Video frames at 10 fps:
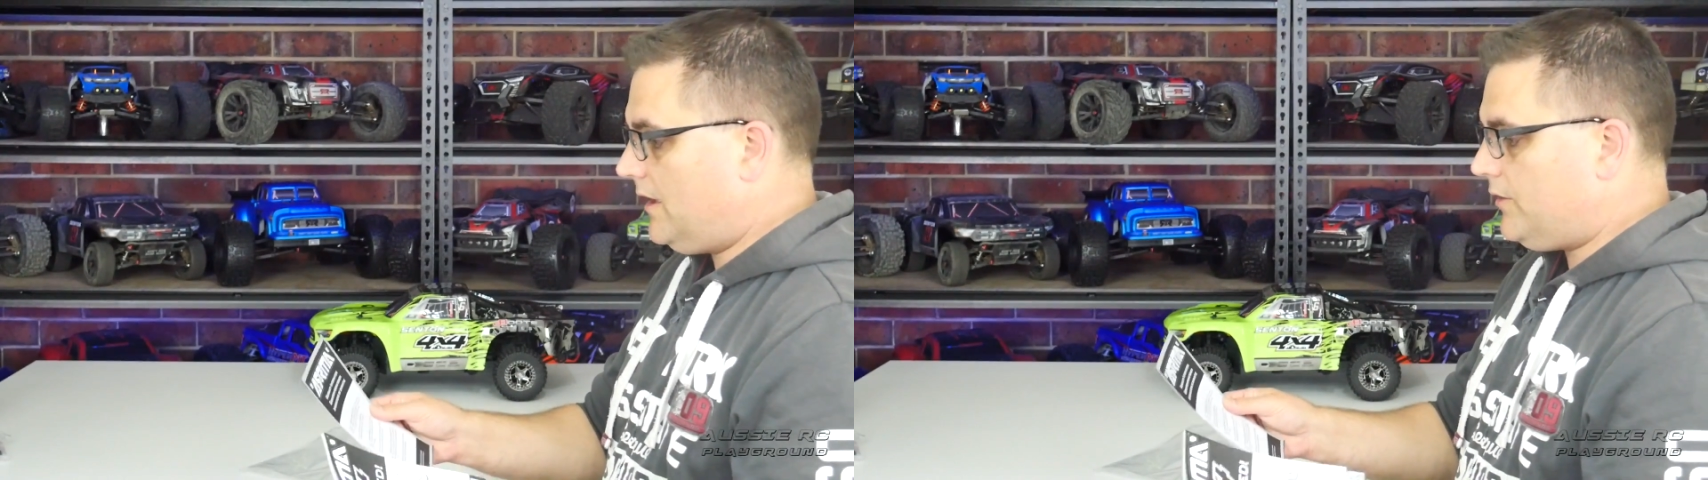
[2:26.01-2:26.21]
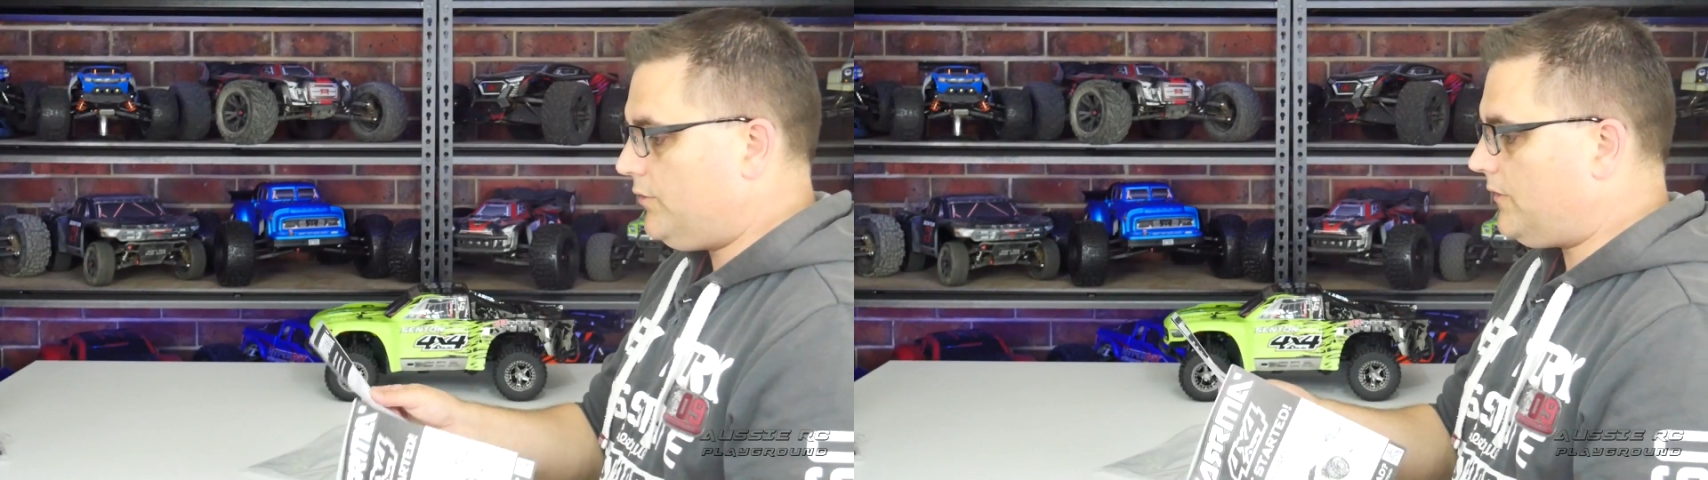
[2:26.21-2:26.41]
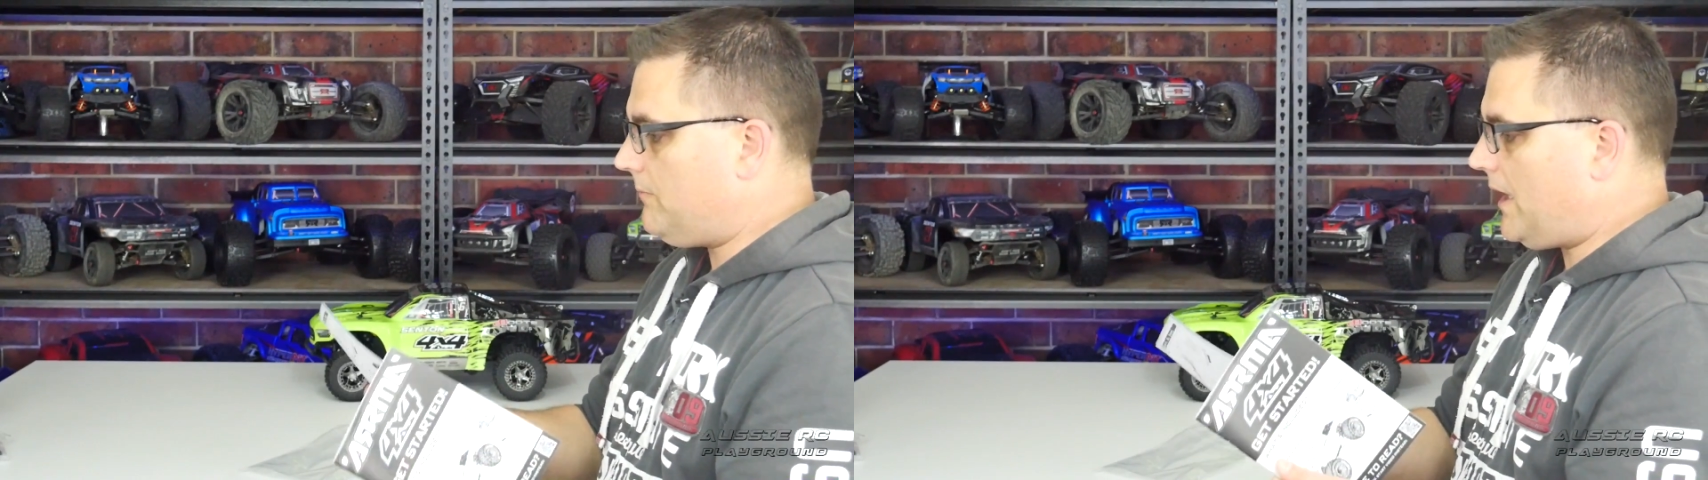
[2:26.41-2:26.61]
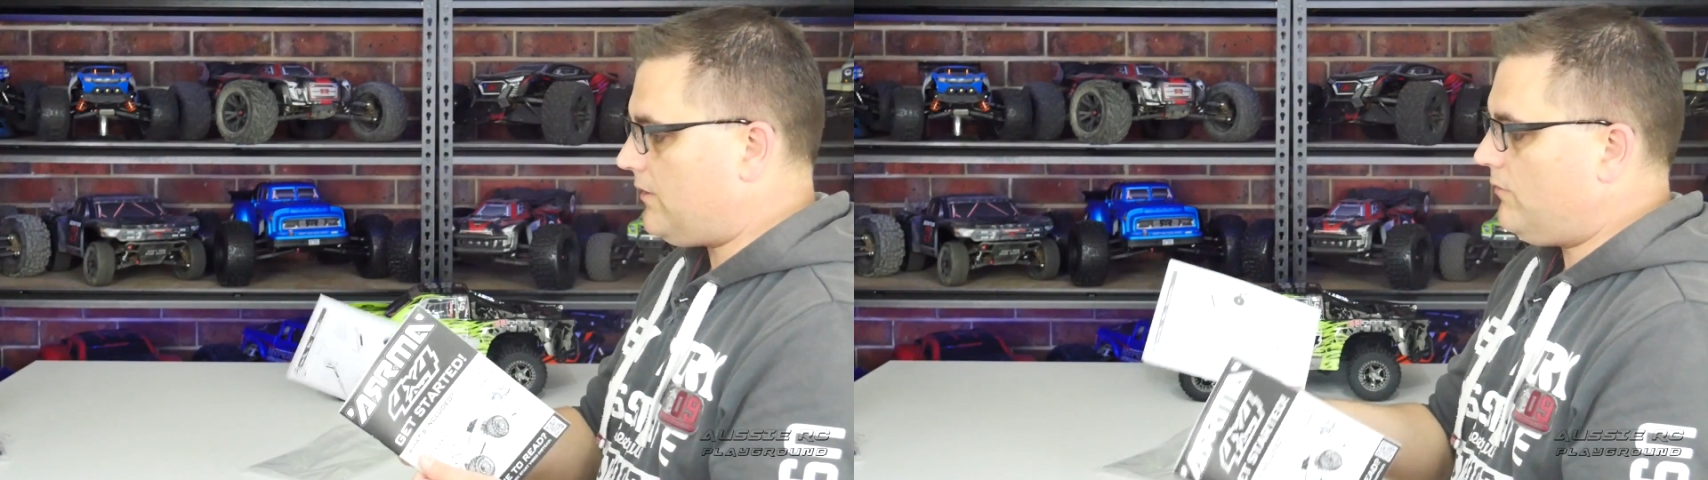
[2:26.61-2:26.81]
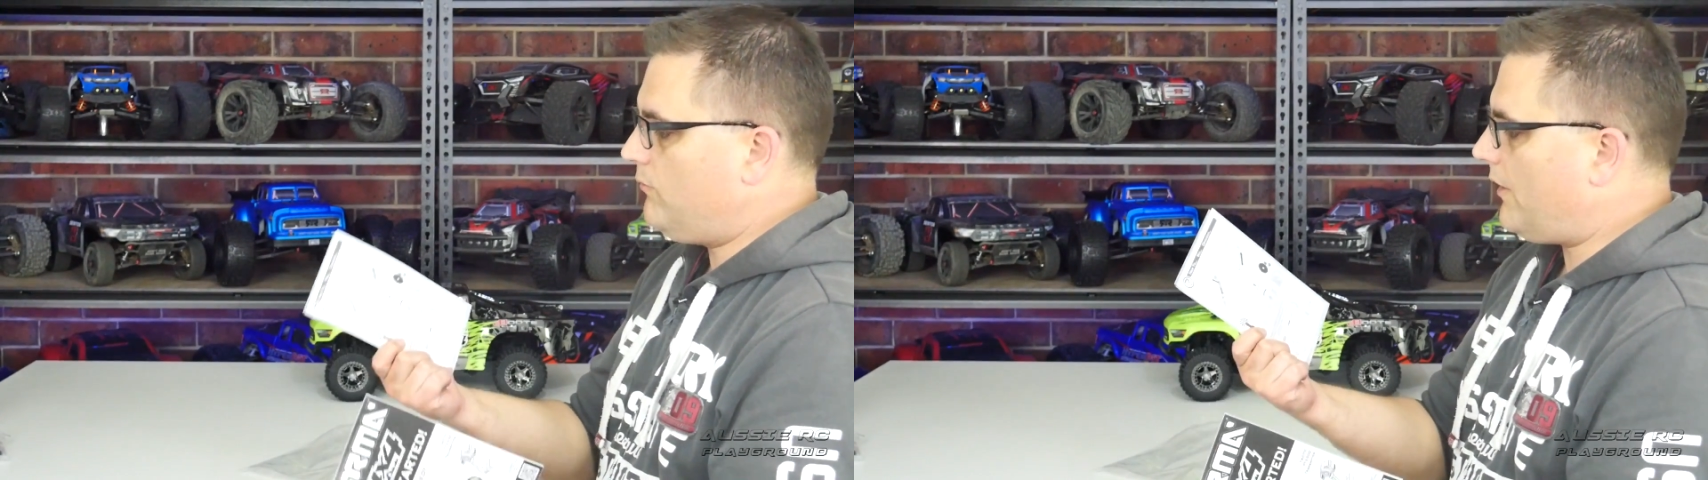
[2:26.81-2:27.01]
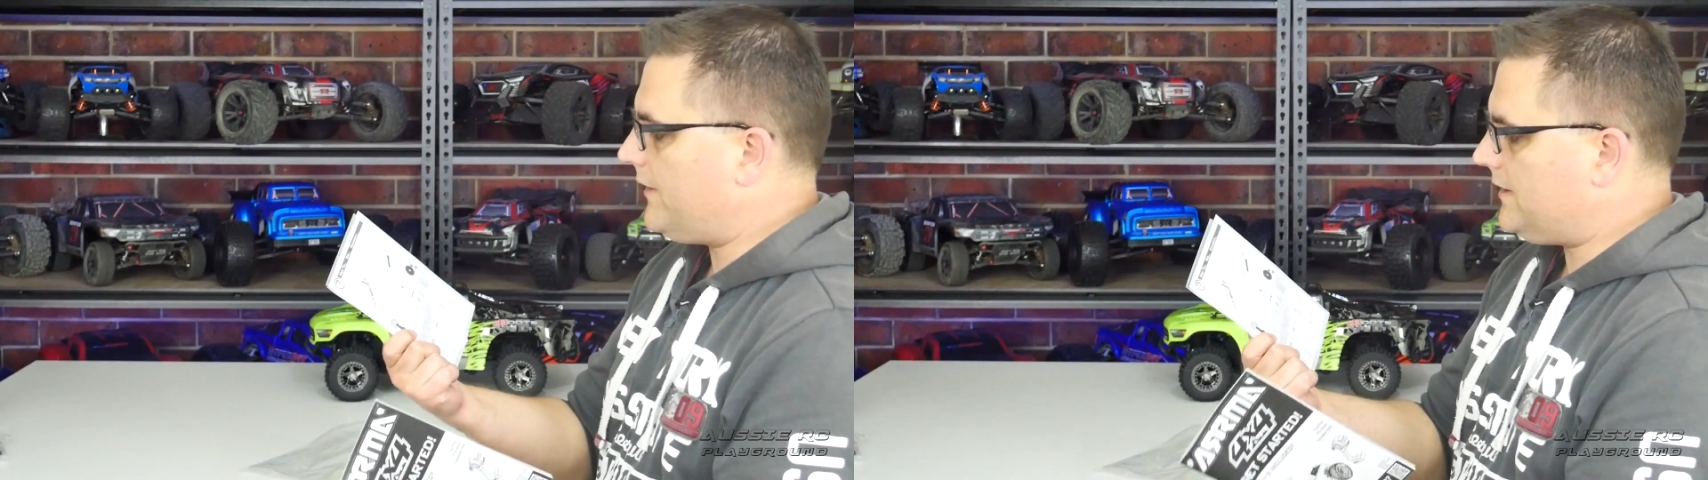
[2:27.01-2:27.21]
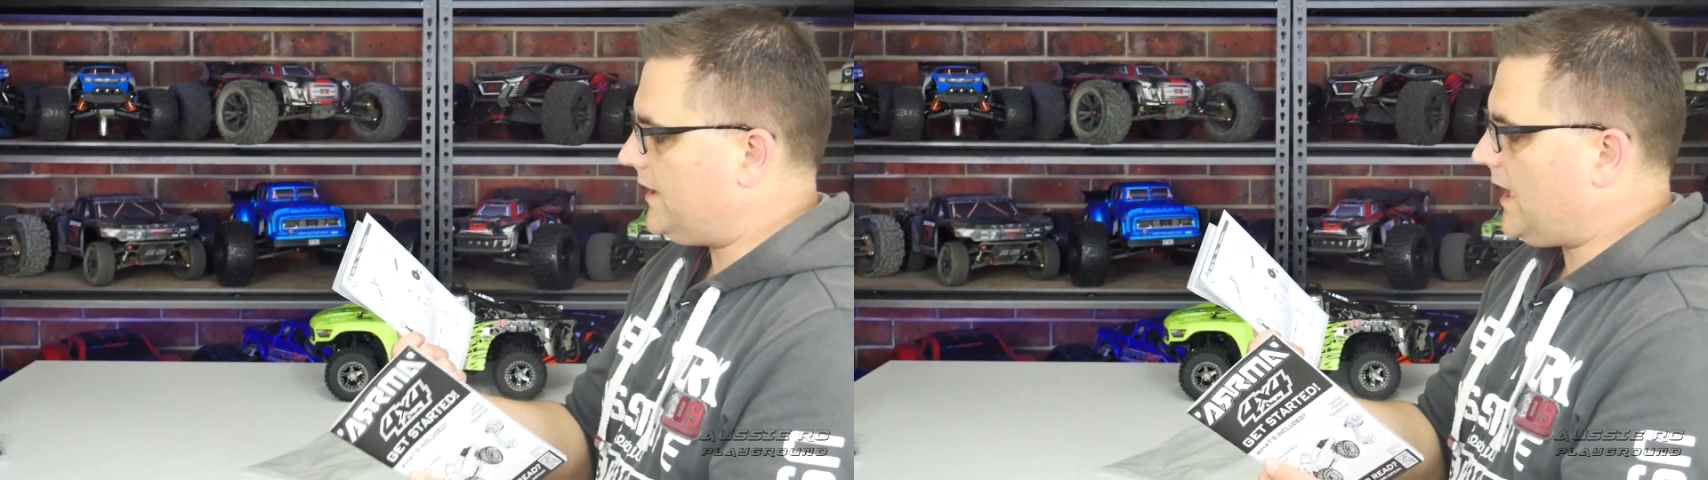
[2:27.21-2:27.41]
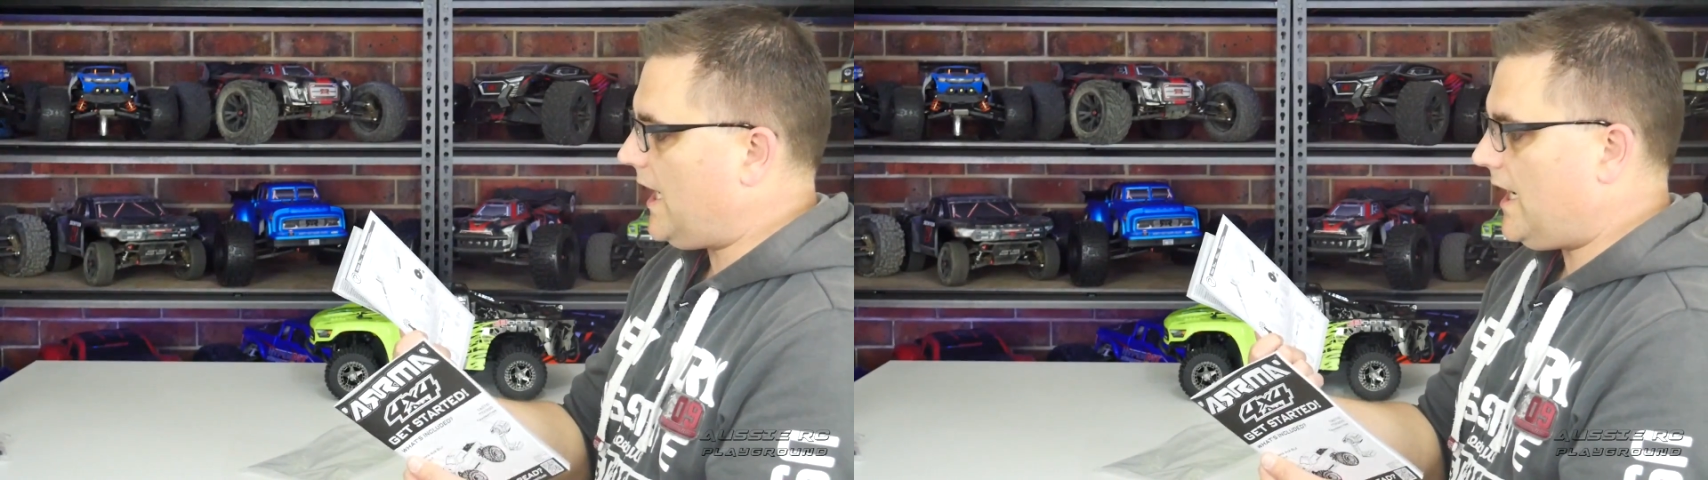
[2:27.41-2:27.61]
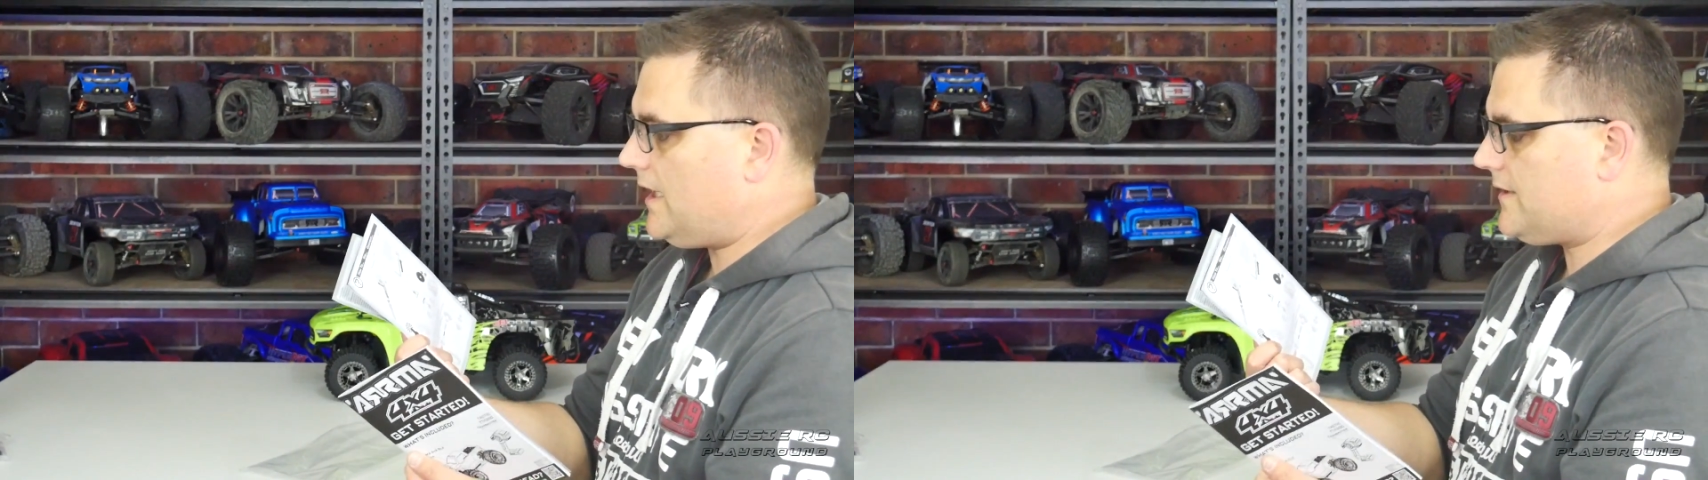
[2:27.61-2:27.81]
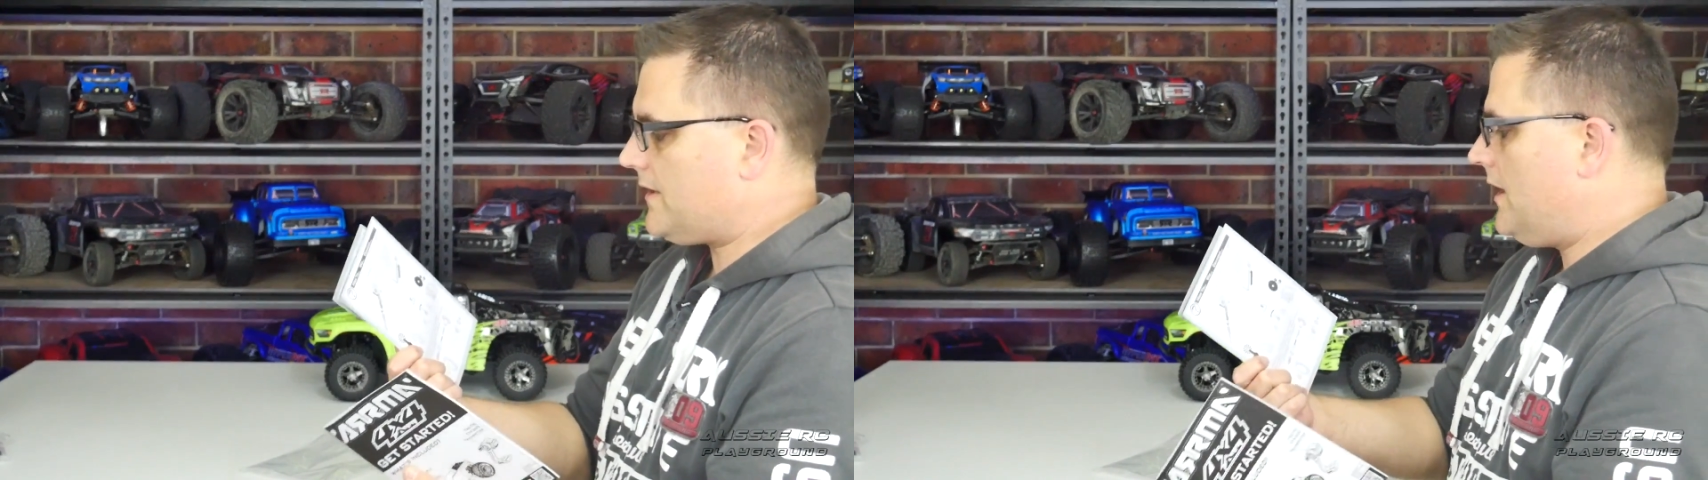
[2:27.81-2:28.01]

user manual, warranty cards.